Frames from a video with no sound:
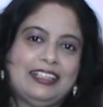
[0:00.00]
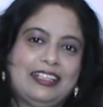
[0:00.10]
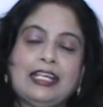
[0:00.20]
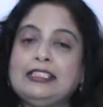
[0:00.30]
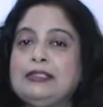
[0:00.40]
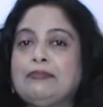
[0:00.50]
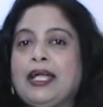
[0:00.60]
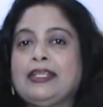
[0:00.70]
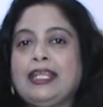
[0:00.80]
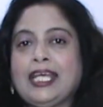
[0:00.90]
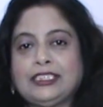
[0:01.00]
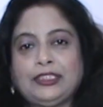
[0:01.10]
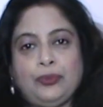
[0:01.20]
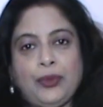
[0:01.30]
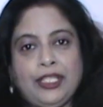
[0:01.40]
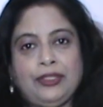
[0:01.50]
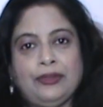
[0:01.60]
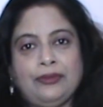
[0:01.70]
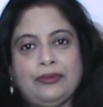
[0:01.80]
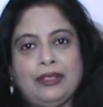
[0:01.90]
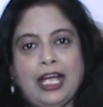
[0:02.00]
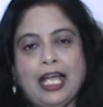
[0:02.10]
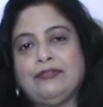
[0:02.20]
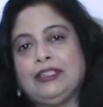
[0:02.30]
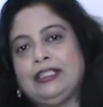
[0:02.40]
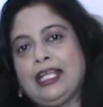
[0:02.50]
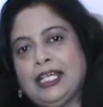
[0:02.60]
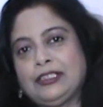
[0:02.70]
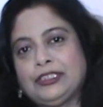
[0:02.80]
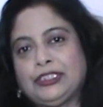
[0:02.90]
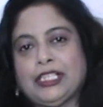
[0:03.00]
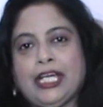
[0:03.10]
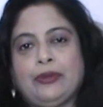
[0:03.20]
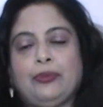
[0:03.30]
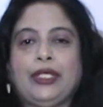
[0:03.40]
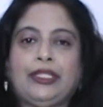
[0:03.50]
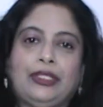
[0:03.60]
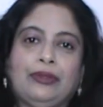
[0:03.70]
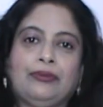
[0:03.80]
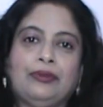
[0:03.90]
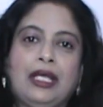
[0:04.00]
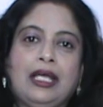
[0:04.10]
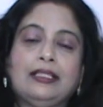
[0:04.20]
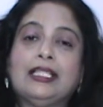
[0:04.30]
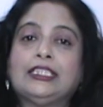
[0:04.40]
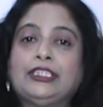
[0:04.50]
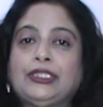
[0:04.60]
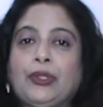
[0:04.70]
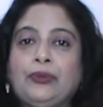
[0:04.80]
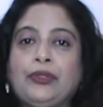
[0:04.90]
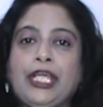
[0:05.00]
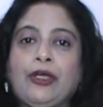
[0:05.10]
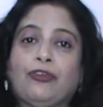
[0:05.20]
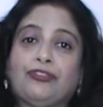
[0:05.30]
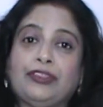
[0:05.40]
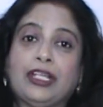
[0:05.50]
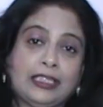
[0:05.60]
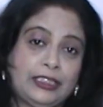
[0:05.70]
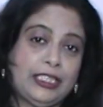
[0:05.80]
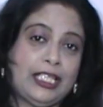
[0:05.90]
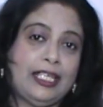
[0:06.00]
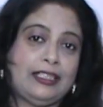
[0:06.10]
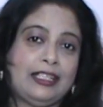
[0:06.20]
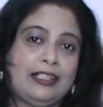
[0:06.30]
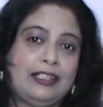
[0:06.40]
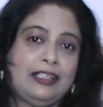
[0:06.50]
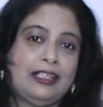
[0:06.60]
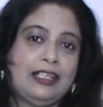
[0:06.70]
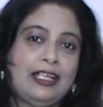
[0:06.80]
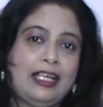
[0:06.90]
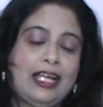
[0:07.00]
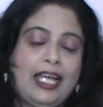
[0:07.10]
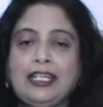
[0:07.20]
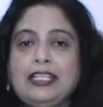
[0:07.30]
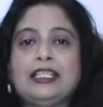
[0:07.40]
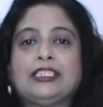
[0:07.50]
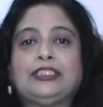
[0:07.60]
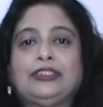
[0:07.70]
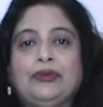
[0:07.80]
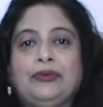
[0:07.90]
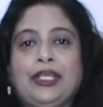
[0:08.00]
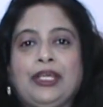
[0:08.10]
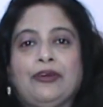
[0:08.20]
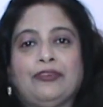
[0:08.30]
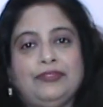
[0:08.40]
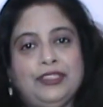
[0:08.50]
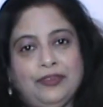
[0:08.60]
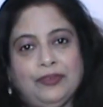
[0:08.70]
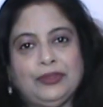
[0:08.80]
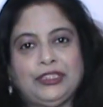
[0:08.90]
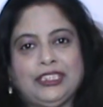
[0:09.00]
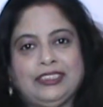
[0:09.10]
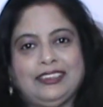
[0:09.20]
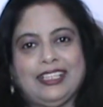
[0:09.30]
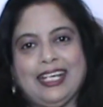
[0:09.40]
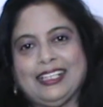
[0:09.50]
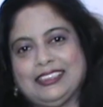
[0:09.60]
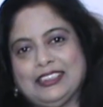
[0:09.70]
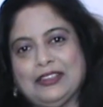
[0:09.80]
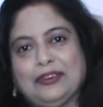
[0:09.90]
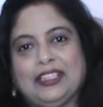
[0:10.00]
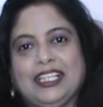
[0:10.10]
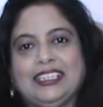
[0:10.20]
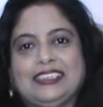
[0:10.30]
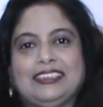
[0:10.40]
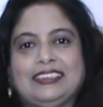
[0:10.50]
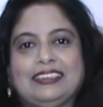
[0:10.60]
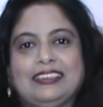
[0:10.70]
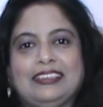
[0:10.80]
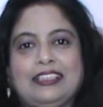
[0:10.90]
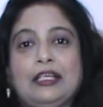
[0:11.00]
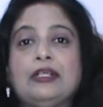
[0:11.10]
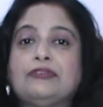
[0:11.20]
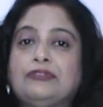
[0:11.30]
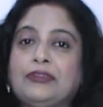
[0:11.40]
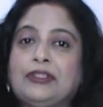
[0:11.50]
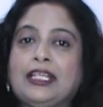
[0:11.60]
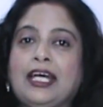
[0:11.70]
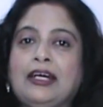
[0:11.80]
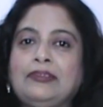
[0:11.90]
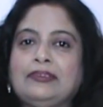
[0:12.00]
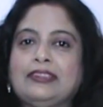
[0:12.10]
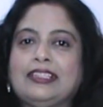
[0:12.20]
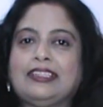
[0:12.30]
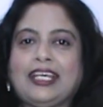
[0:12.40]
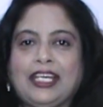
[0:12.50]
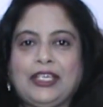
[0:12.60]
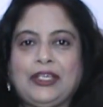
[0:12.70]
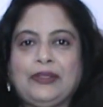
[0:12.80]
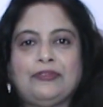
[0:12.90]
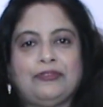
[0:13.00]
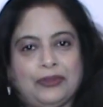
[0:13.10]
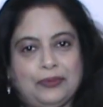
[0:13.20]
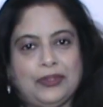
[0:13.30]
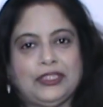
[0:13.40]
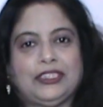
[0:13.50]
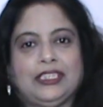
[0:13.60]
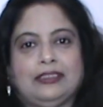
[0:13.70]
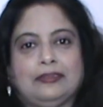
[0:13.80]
And in my next video, I would like to share with you the story of Nachiketa, another story of devotion and knowledge. For now, thank you for watching.